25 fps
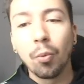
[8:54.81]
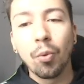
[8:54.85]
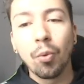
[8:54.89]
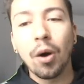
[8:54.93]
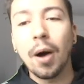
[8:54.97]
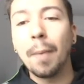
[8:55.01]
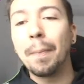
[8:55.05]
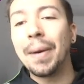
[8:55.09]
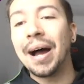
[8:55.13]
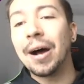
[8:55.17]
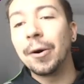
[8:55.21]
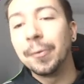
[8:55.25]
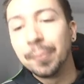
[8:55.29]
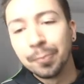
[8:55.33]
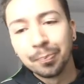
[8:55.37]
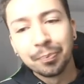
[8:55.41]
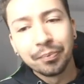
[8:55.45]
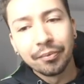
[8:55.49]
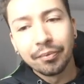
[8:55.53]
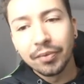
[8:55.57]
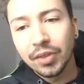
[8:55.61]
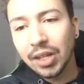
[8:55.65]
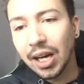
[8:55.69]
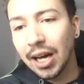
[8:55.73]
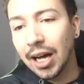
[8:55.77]
What
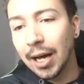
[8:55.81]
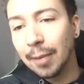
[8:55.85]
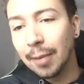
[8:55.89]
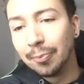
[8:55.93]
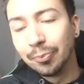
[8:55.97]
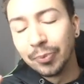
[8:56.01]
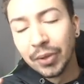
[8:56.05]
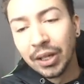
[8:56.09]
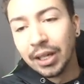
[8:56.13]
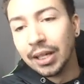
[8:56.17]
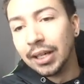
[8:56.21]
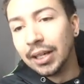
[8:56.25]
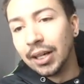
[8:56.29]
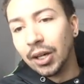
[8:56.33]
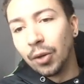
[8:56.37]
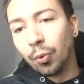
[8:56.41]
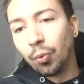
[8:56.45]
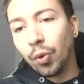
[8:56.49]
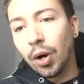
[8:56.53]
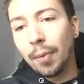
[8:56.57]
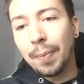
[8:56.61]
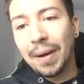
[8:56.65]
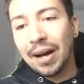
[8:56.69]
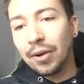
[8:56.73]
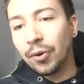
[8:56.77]

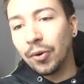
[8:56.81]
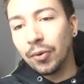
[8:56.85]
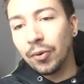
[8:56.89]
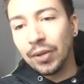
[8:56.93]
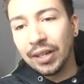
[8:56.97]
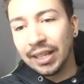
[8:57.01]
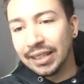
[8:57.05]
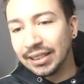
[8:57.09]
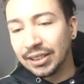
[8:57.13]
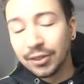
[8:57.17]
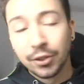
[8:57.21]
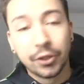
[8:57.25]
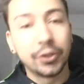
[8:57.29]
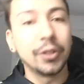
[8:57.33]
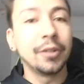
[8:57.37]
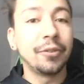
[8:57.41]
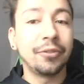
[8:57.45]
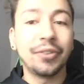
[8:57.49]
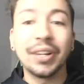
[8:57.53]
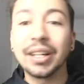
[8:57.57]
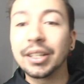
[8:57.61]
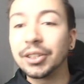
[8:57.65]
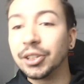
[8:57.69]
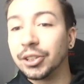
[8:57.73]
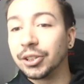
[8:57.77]
about his good
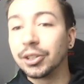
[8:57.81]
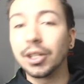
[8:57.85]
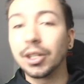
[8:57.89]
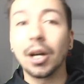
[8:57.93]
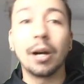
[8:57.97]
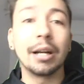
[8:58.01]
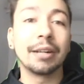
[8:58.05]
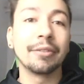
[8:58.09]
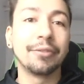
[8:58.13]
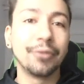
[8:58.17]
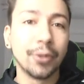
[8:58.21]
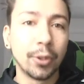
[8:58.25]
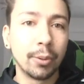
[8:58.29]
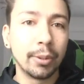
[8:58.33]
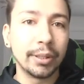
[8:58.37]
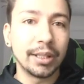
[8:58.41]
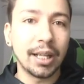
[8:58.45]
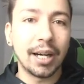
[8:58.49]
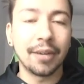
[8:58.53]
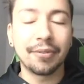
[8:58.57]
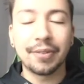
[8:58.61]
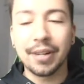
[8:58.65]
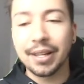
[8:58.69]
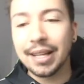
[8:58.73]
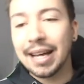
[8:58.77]
fixtures going forward
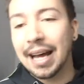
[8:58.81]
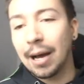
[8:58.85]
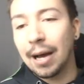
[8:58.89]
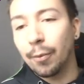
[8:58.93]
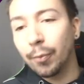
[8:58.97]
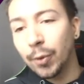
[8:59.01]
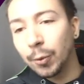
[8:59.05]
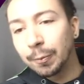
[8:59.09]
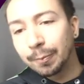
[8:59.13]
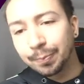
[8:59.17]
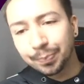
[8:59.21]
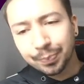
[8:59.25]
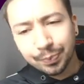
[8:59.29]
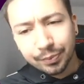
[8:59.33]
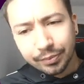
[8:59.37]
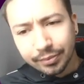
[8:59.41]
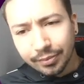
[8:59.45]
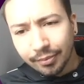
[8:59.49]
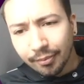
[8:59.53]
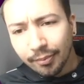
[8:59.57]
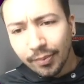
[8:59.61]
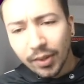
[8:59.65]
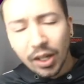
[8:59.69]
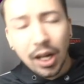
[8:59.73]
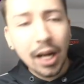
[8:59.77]
after that? Well,
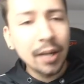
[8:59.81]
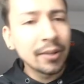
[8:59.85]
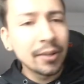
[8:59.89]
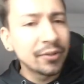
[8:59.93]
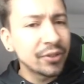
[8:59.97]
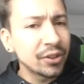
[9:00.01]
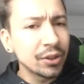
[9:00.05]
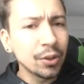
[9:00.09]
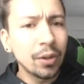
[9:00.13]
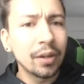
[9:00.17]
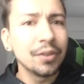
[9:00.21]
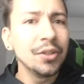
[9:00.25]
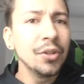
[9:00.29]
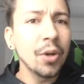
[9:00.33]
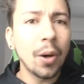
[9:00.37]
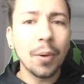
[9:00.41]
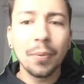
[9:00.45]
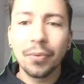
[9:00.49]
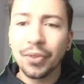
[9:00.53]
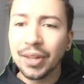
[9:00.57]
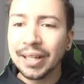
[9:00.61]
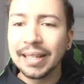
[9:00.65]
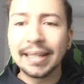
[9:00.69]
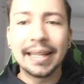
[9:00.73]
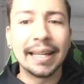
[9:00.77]
I'm sort of
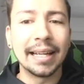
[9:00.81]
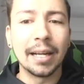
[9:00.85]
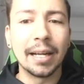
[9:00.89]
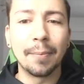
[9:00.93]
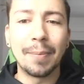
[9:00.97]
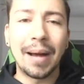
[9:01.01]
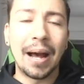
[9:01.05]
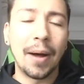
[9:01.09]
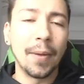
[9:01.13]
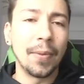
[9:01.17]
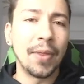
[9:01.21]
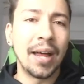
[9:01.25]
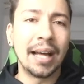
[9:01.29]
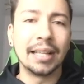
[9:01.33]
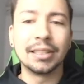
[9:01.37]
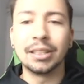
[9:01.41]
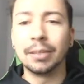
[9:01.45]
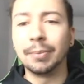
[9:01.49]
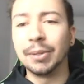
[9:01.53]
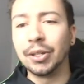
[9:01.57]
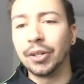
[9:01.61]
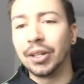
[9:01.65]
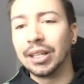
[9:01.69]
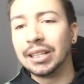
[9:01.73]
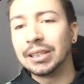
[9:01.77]
not thinking about that,
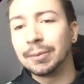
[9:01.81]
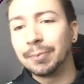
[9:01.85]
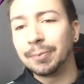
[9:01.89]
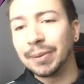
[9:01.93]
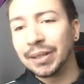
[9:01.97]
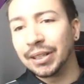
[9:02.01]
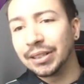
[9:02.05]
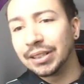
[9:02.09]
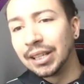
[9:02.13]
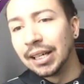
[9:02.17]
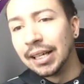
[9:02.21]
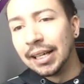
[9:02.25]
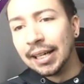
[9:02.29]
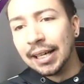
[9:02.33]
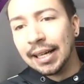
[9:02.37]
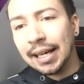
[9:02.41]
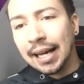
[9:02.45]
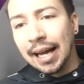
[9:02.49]
to be honest, because